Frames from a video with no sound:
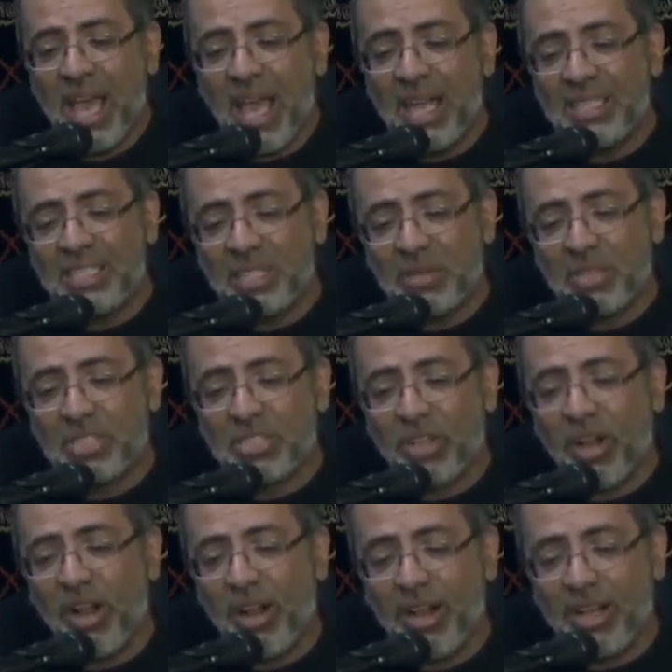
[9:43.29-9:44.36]
And she was
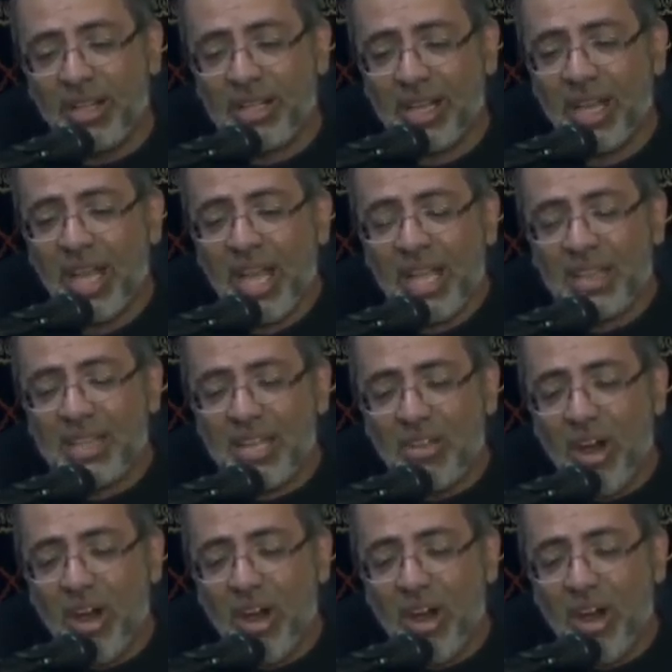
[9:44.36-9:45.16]
told, the